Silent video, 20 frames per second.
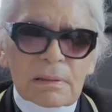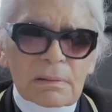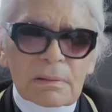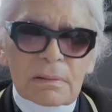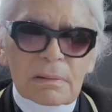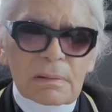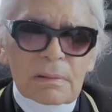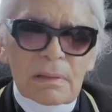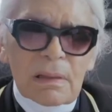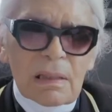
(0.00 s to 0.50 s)
But
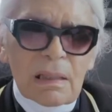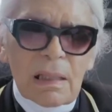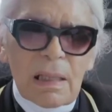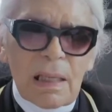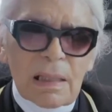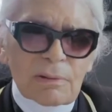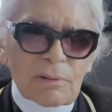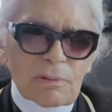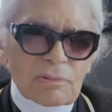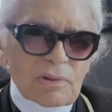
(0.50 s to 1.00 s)

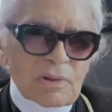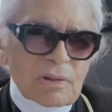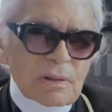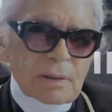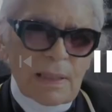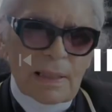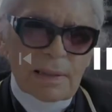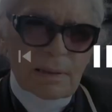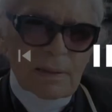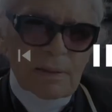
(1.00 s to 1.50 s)
I don't
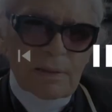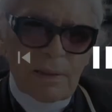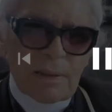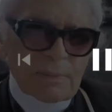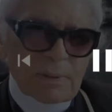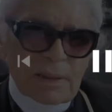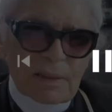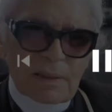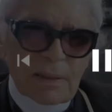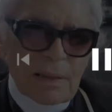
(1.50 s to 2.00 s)
discuss the
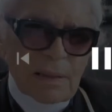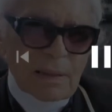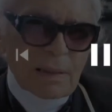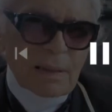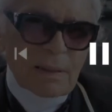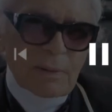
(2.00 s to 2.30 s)
subjects.